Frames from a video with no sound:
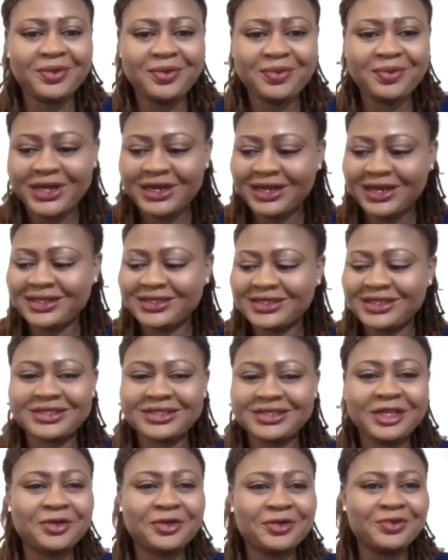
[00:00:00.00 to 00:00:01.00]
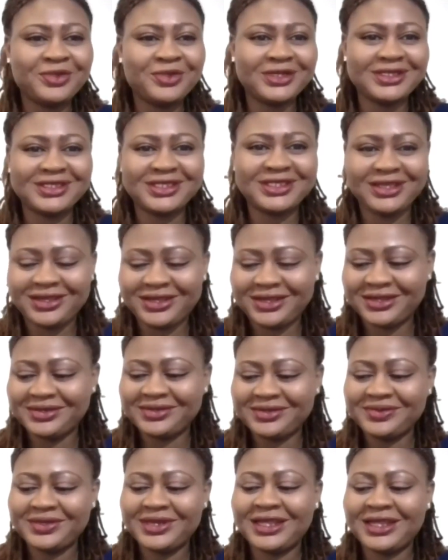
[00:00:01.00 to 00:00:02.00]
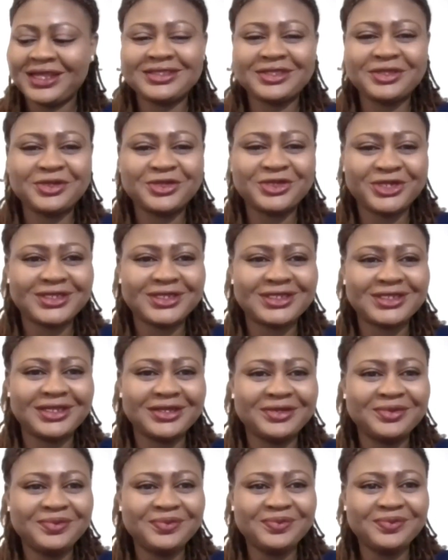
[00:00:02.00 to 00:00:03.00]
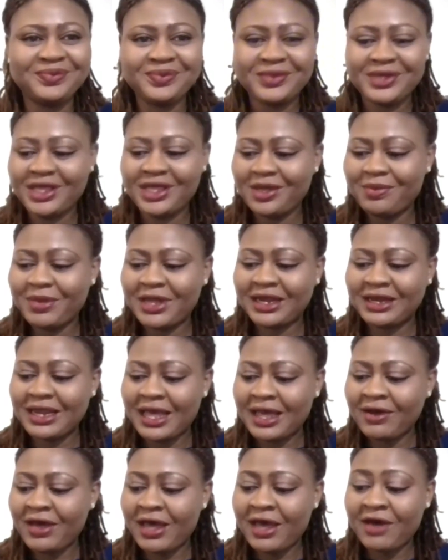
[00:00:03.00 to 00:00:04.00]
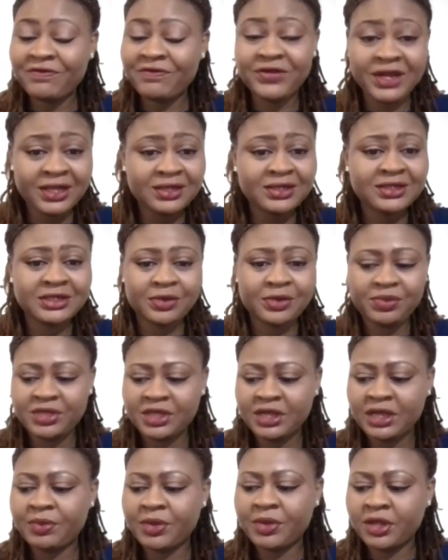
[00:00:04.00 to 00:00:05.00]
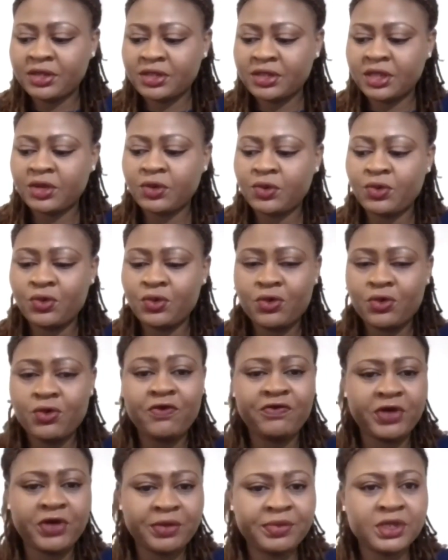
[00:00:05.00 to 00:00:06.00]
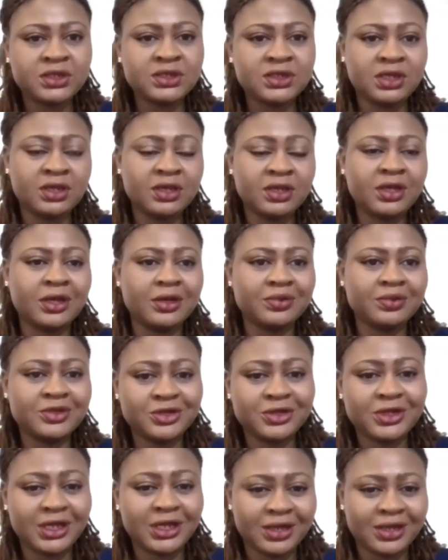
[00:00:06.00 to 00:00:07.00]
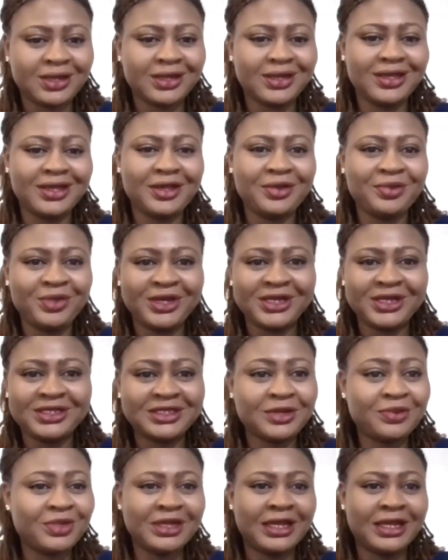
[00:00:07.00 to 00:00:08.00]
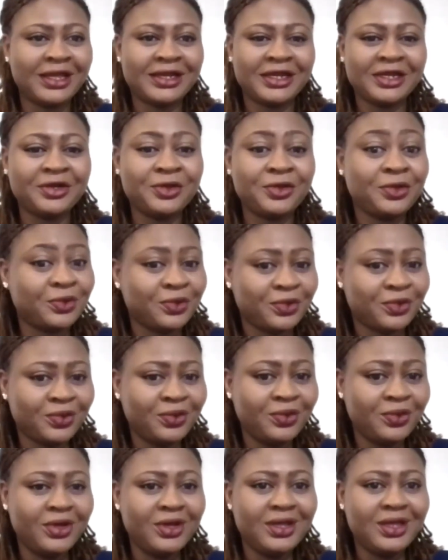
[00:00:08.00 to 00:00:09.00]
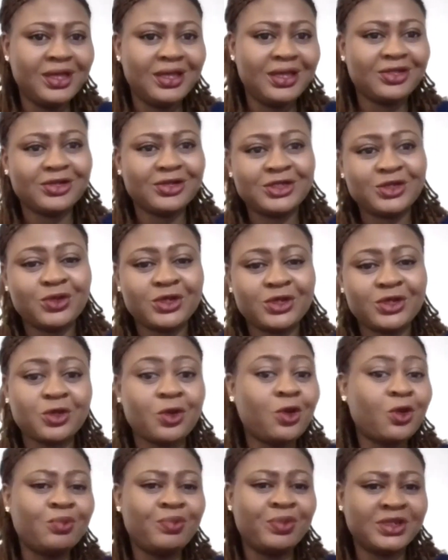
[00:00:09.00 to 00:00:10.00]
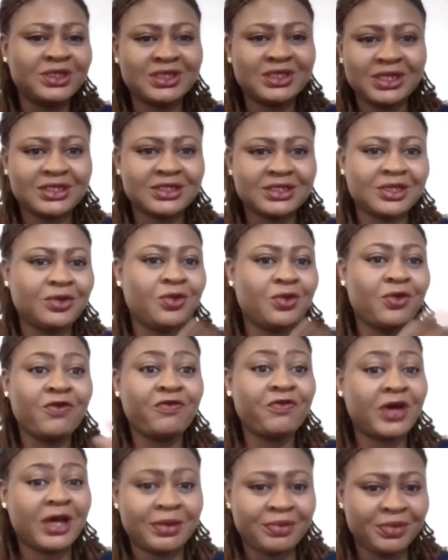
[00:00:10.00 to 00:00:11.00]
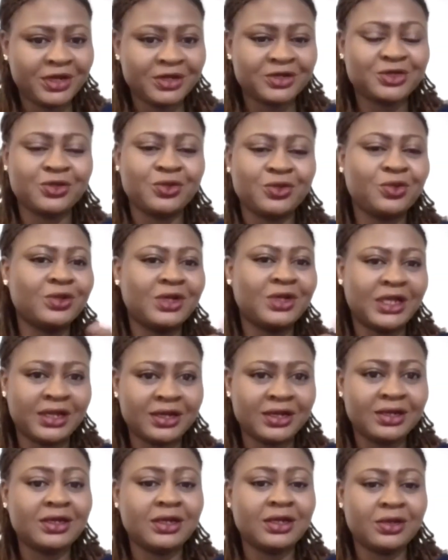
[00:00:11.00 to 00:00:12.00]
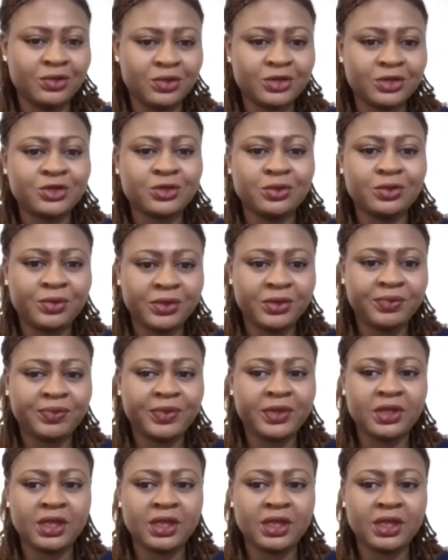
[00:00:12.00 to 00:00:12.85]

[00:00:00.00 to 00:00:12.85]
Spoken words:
but their tax are not being taken. That's interesting. But I've learned something about the cocoa farmers' income today. I mean, it's something I didn't know. Thought it was all business and all farming, so then they also be